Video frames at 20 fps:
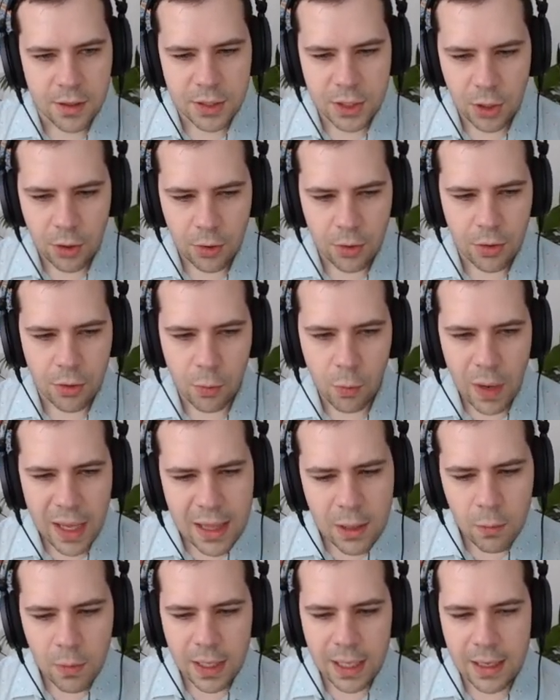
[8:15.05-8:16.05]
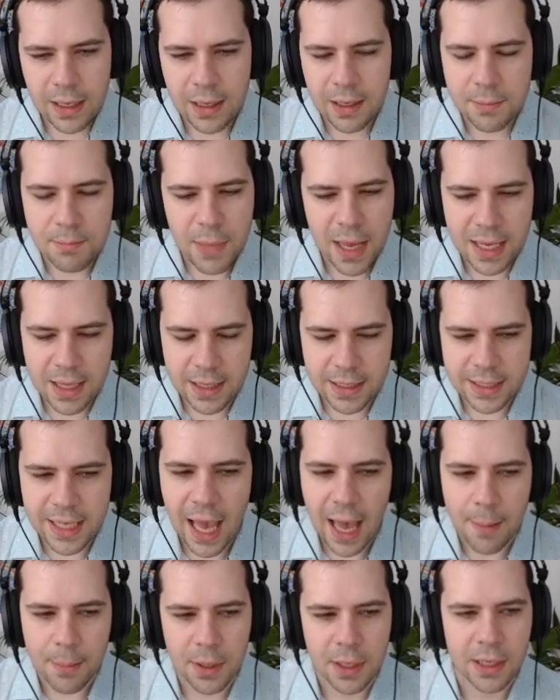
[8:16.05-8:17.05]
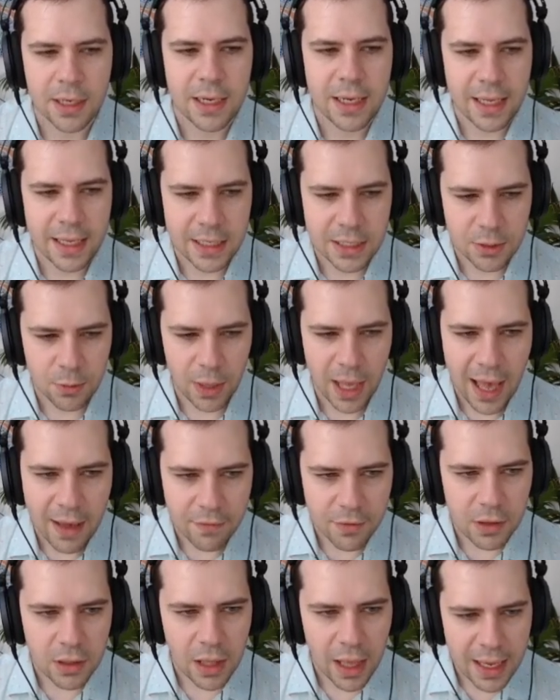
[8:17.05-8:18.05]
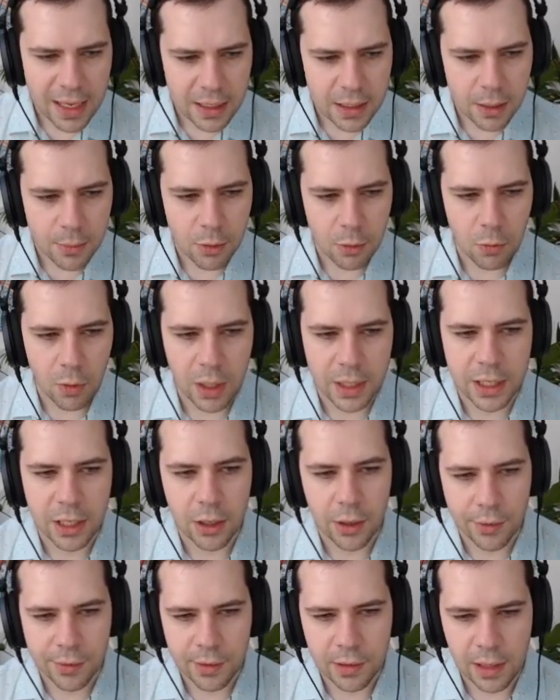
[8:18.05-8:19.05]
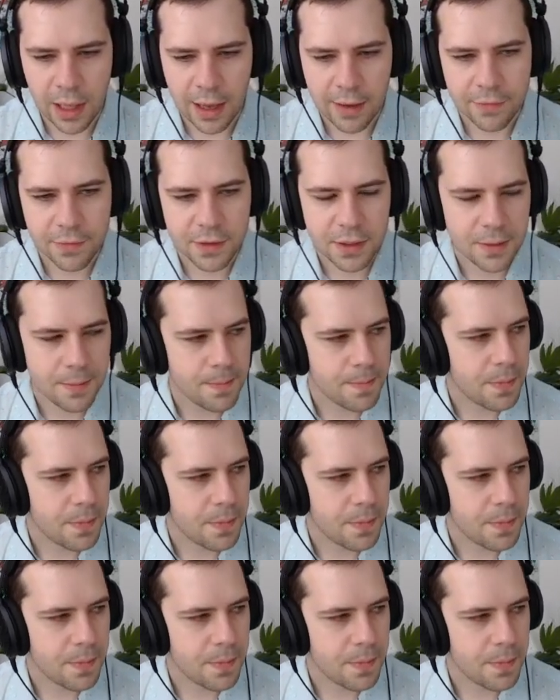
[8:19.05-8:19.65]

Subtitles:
So the way that we make this happen is we have client number 1 here on the left